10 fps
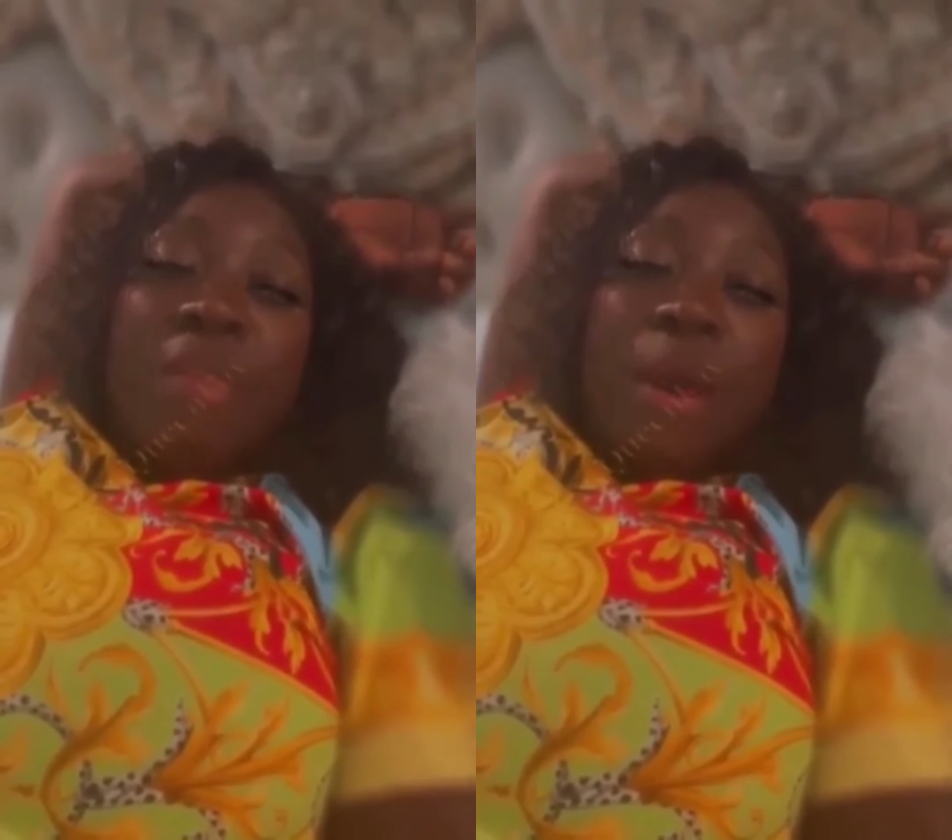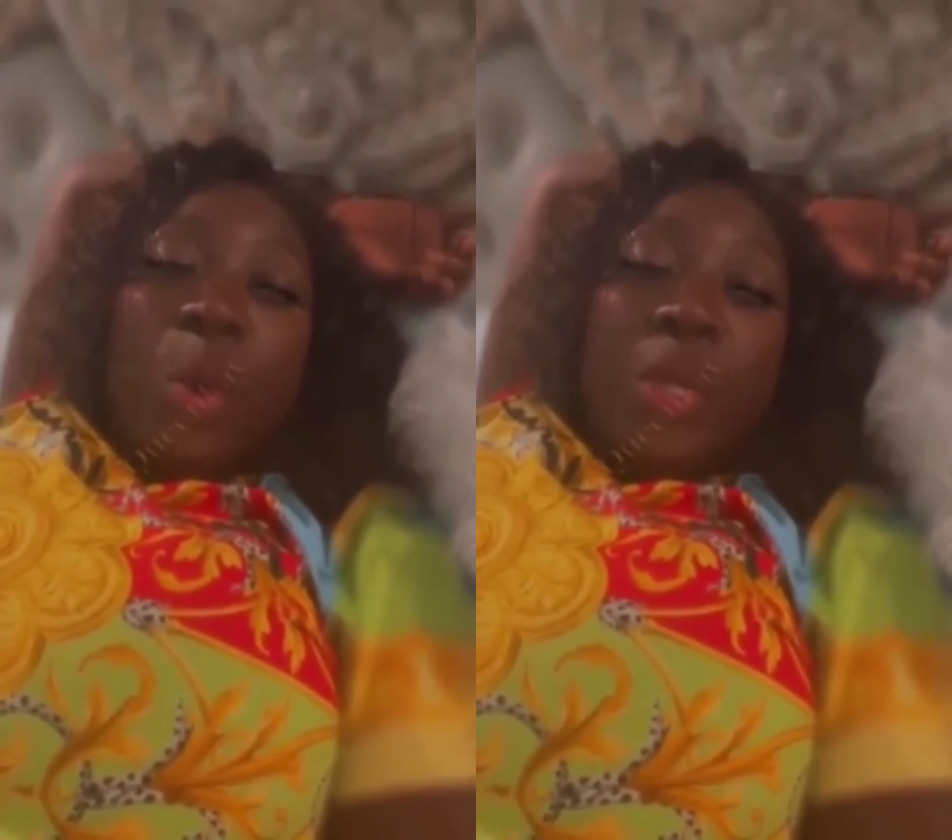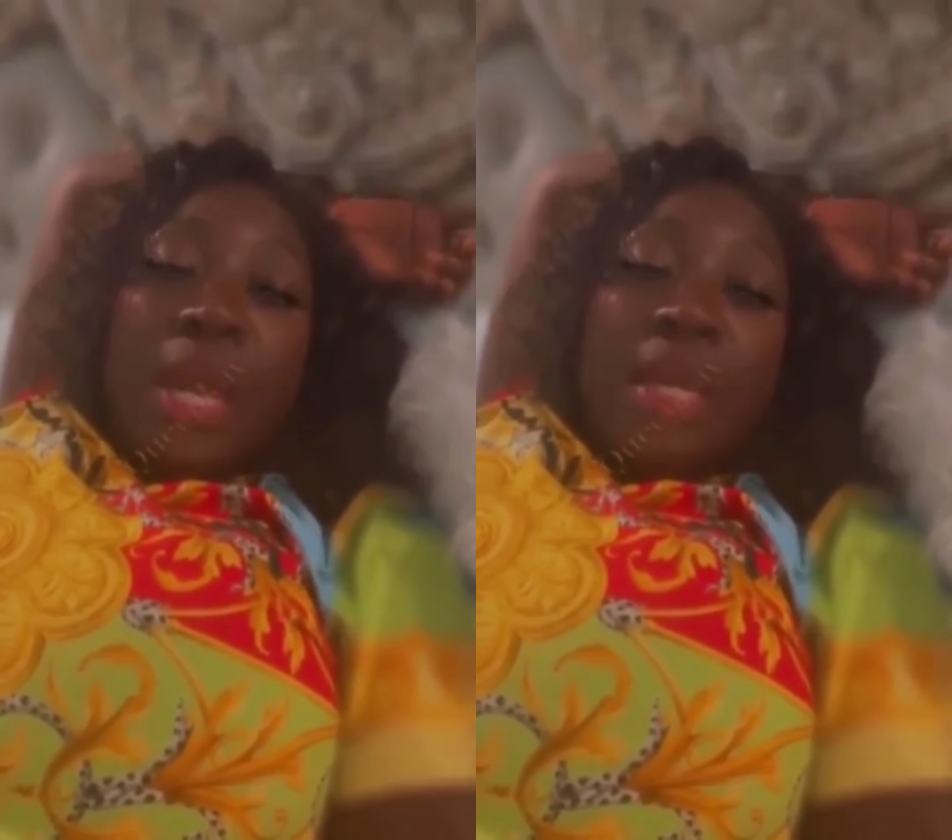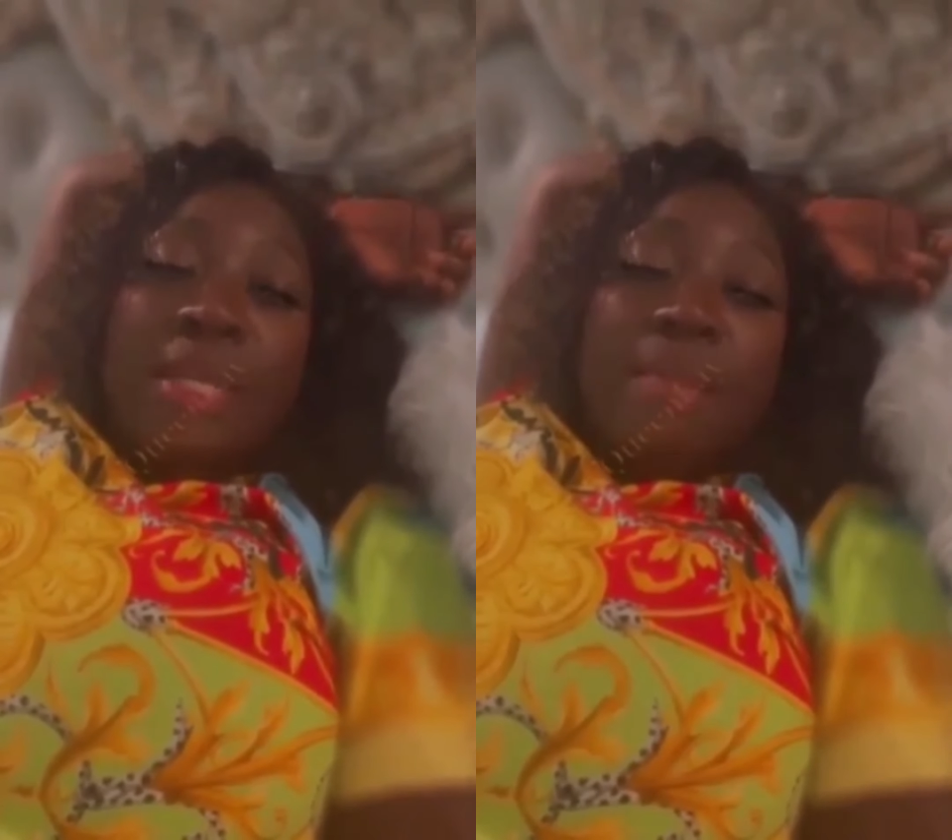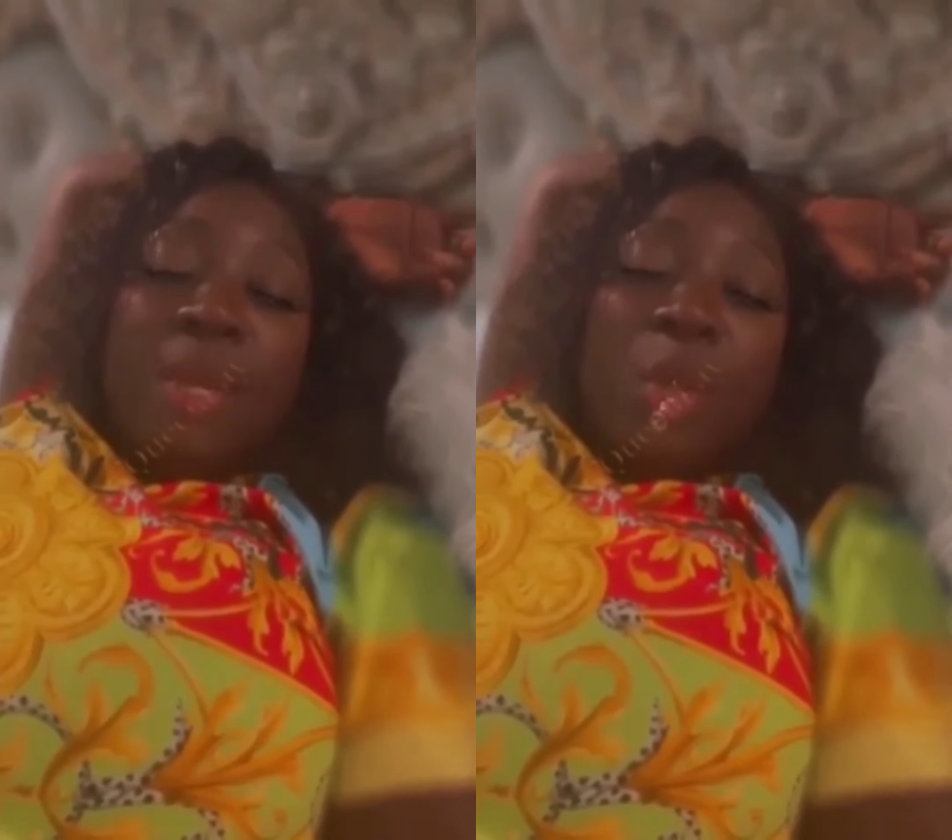And
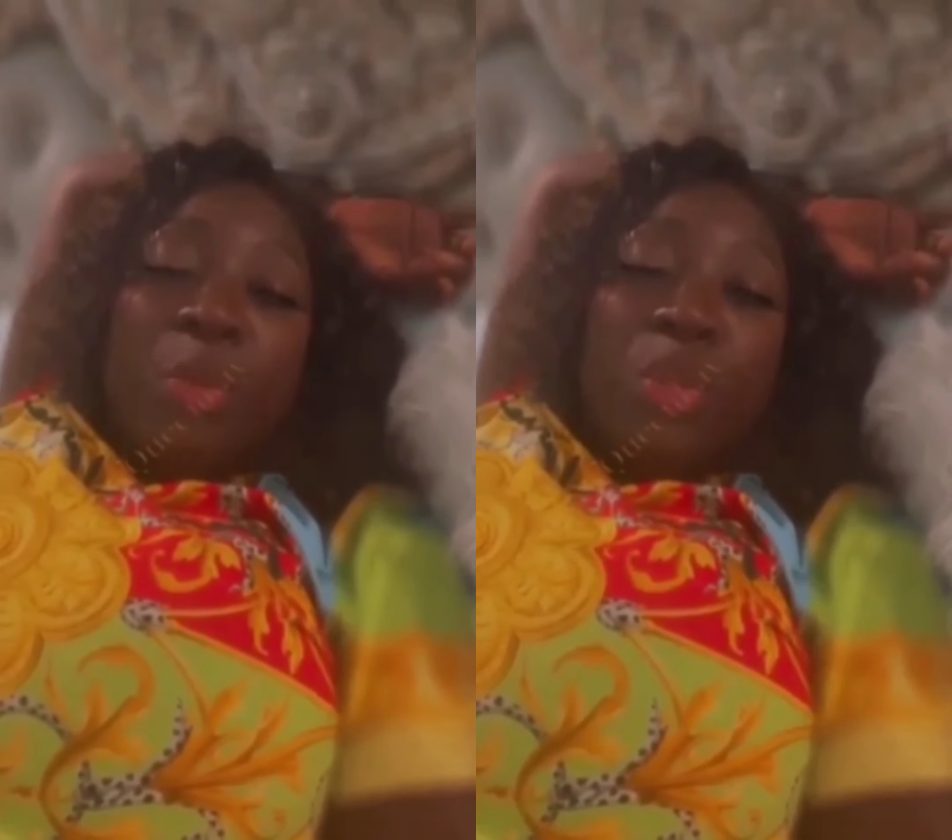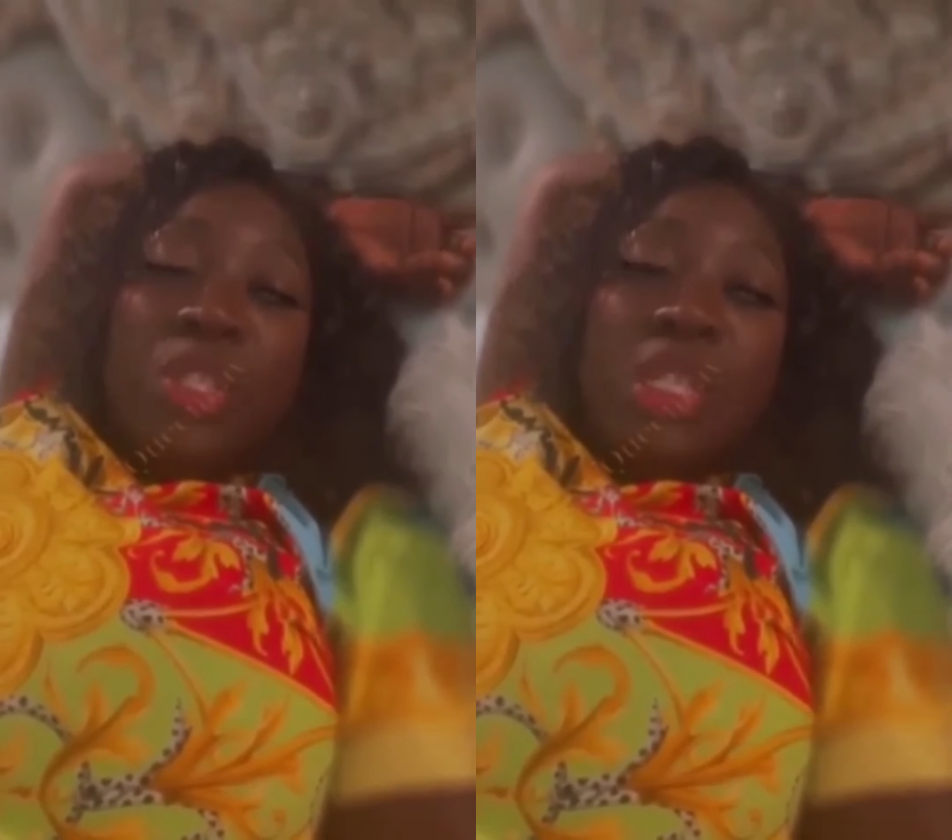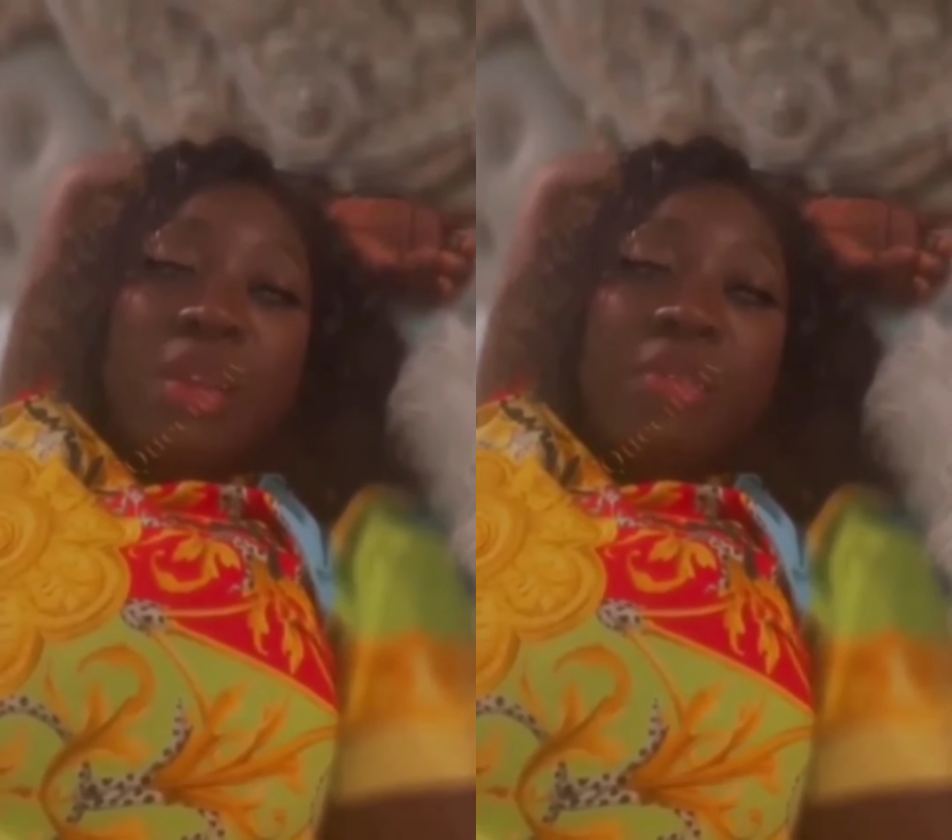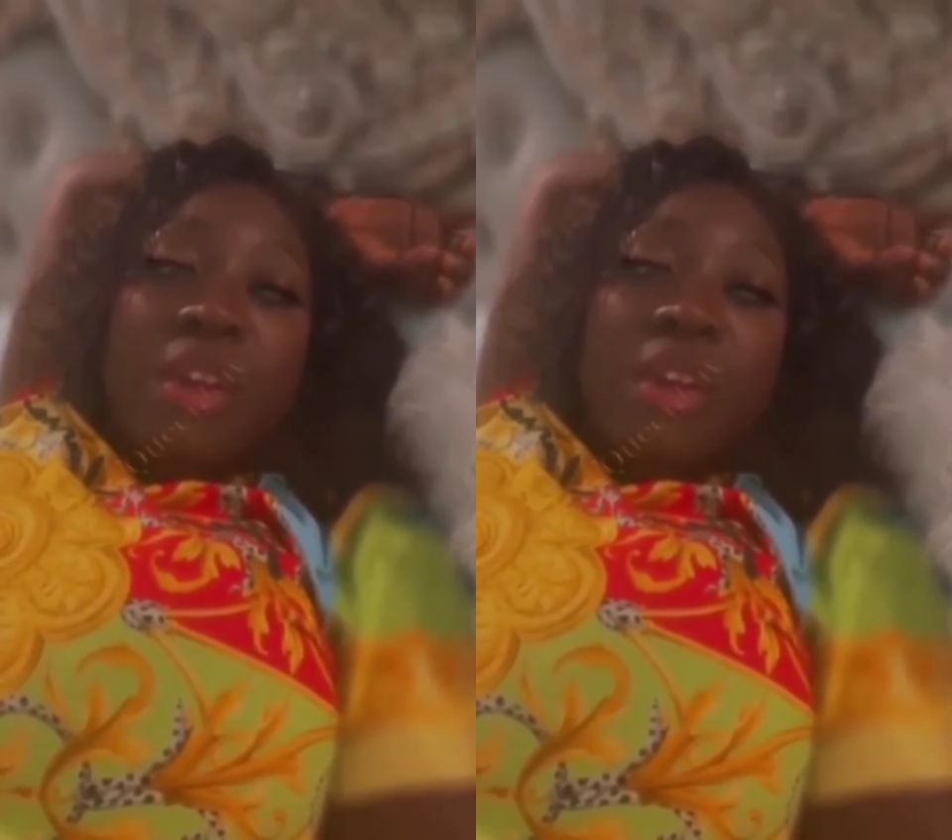everybody just have a good night